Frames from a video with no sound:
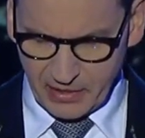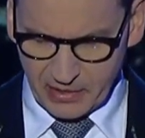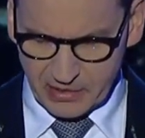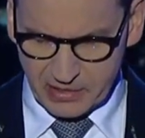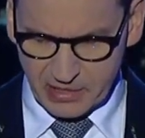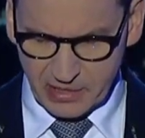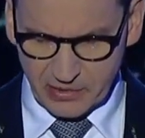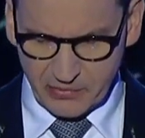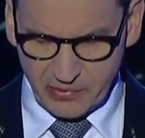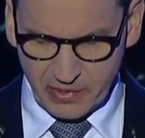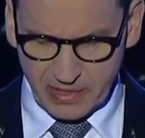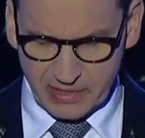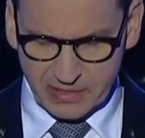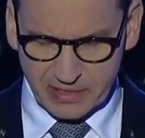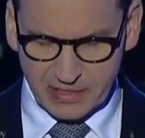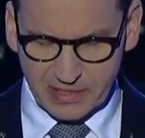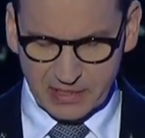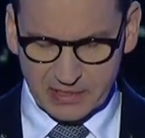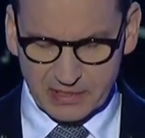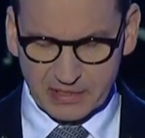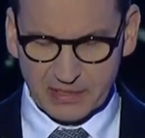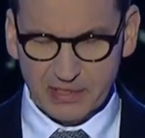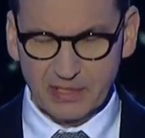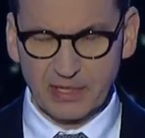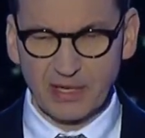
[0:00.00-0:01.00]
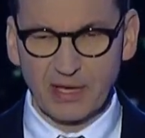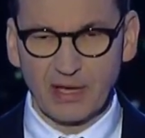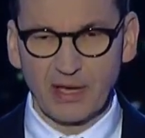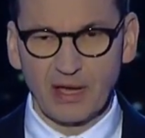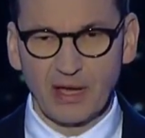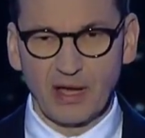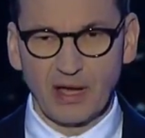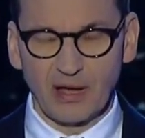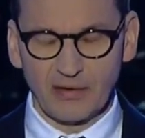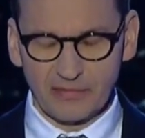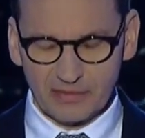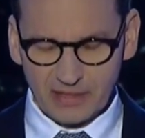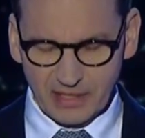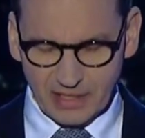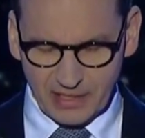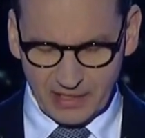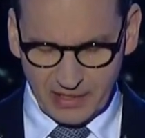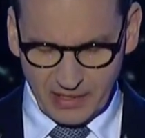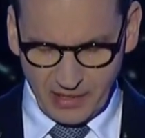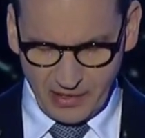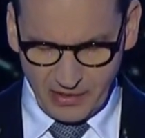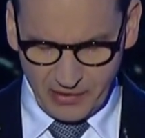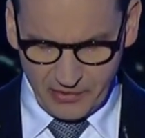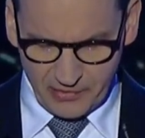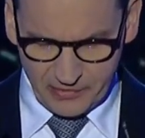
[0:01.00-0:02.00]
consequences of
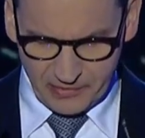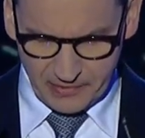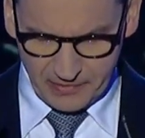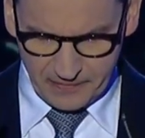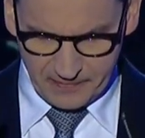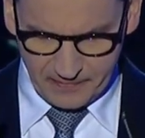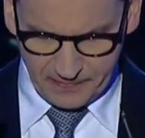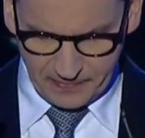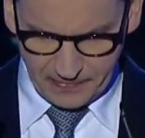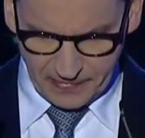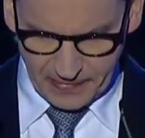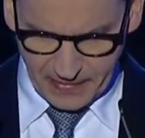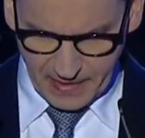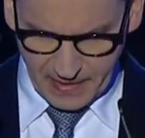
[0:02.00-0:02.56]
their own